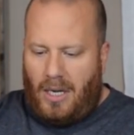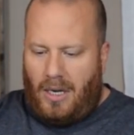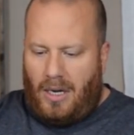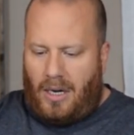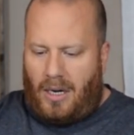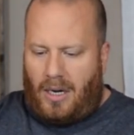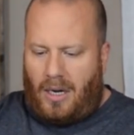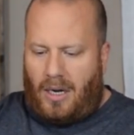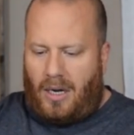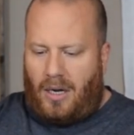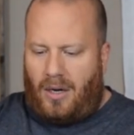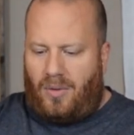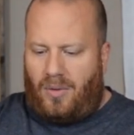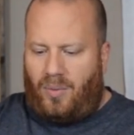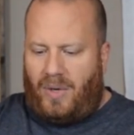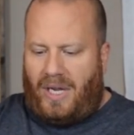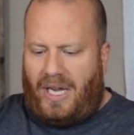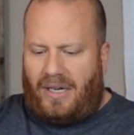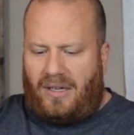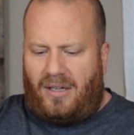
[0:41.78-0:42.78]
Uh,
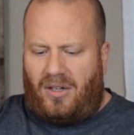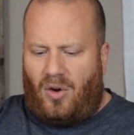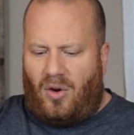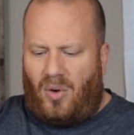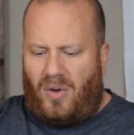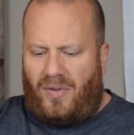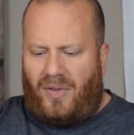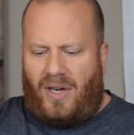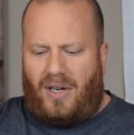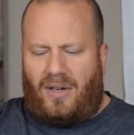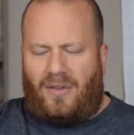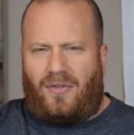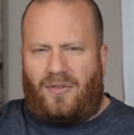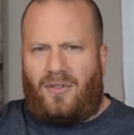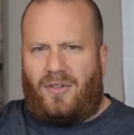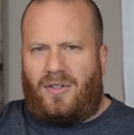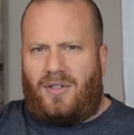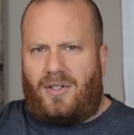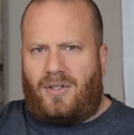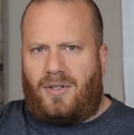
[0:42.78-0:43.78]
we had to go in there
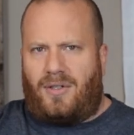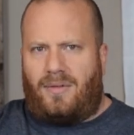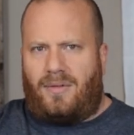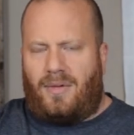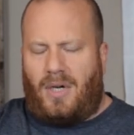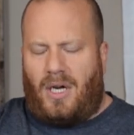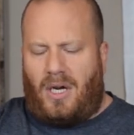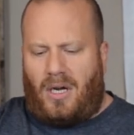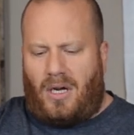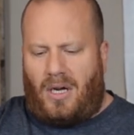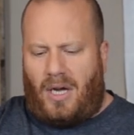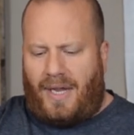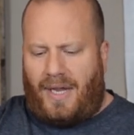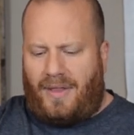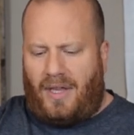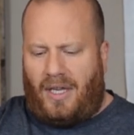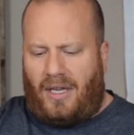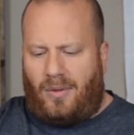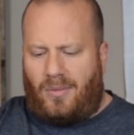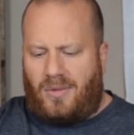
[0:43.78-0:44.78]
for, uh, I
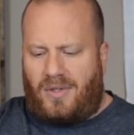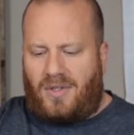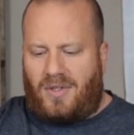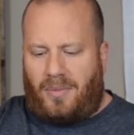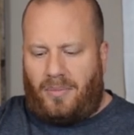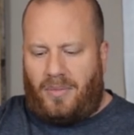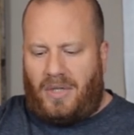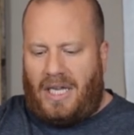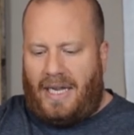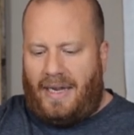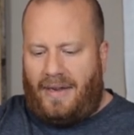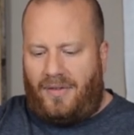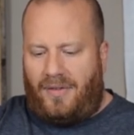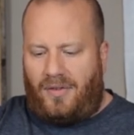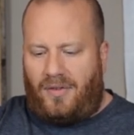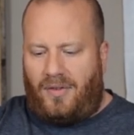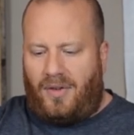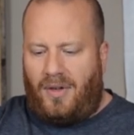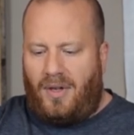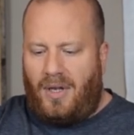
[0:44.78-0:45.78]
think it was some
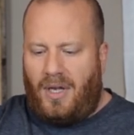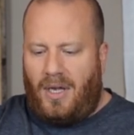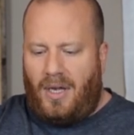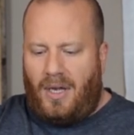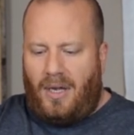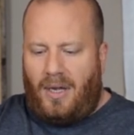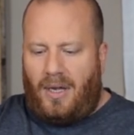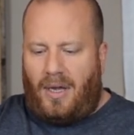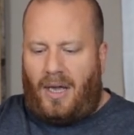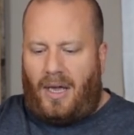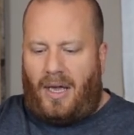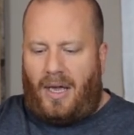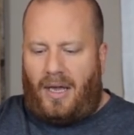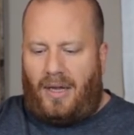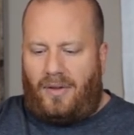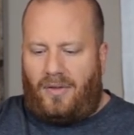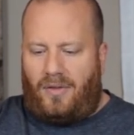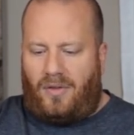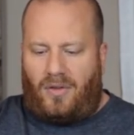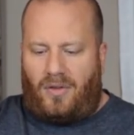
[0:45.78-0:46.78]
yeast,
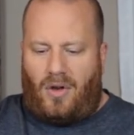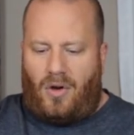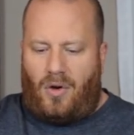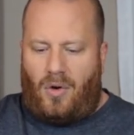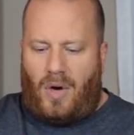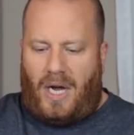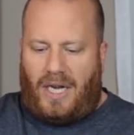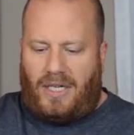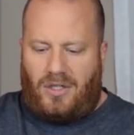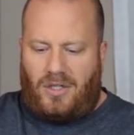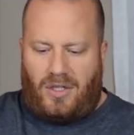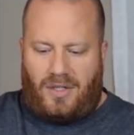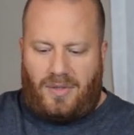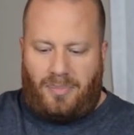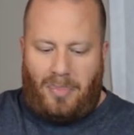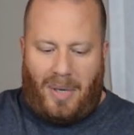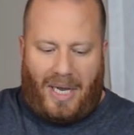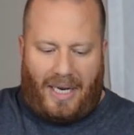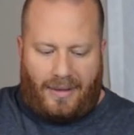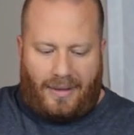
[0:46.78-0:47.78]
and so I
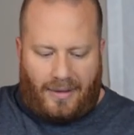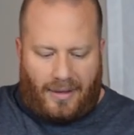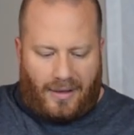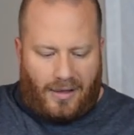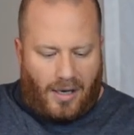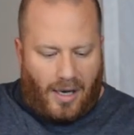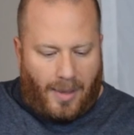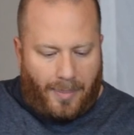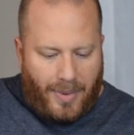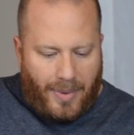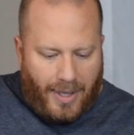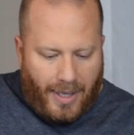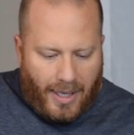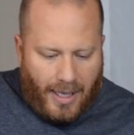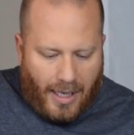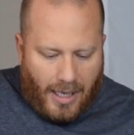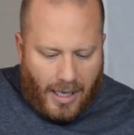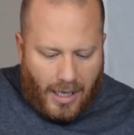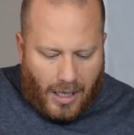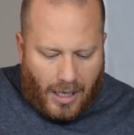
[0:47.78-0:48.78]
just picked it up.
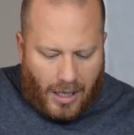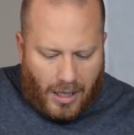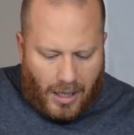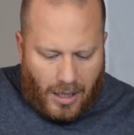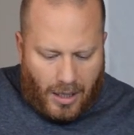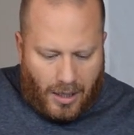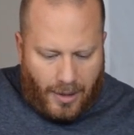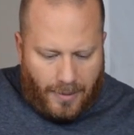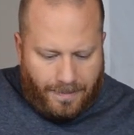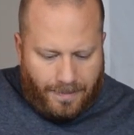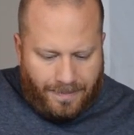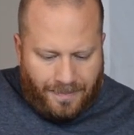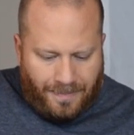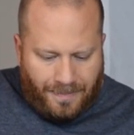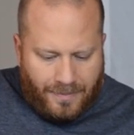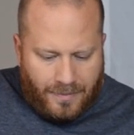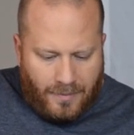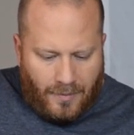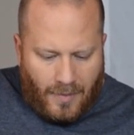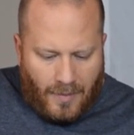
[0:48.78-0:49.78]
9% um,
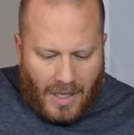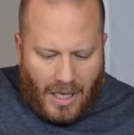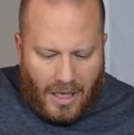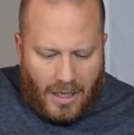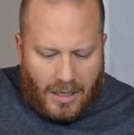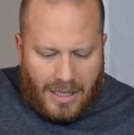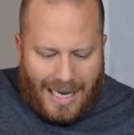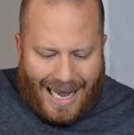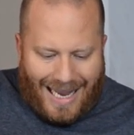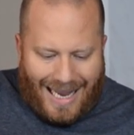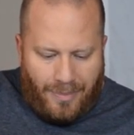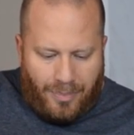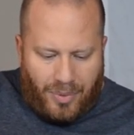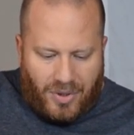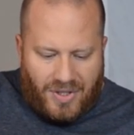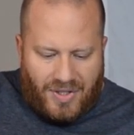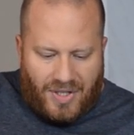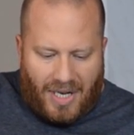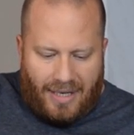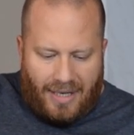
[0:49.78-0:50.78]

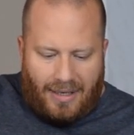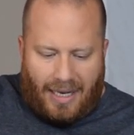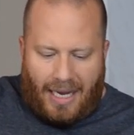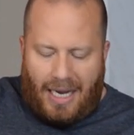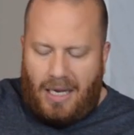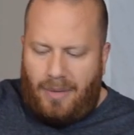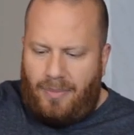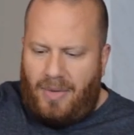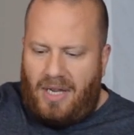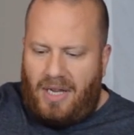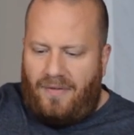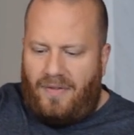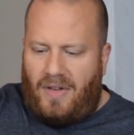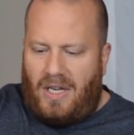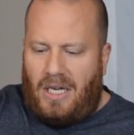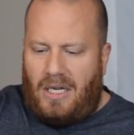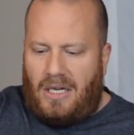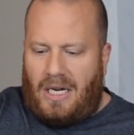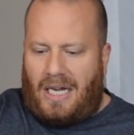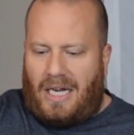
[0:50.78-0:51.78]

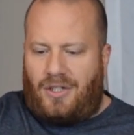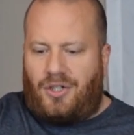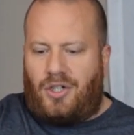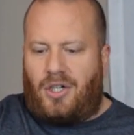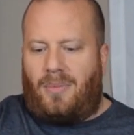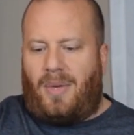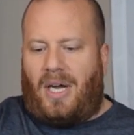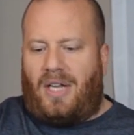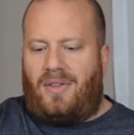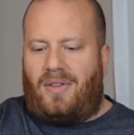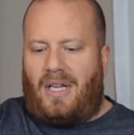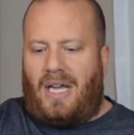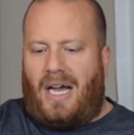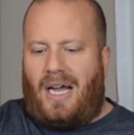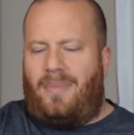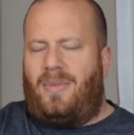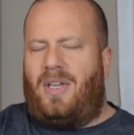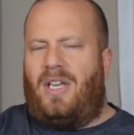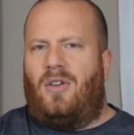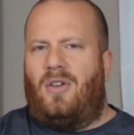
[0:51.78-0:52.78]
ABV, not sure about the
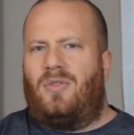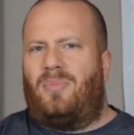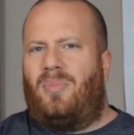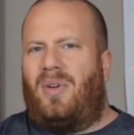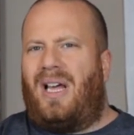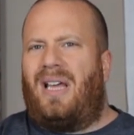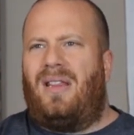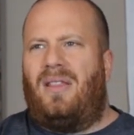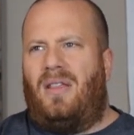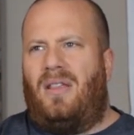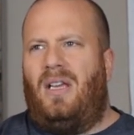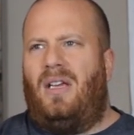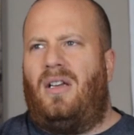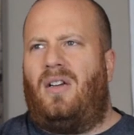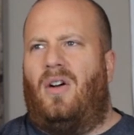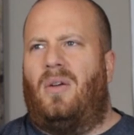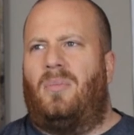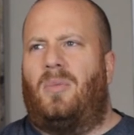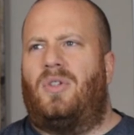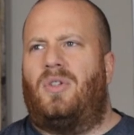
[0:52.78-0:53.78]
IBUs, but I think
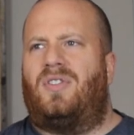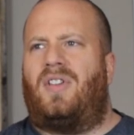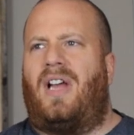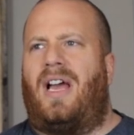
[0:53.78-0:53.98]
almost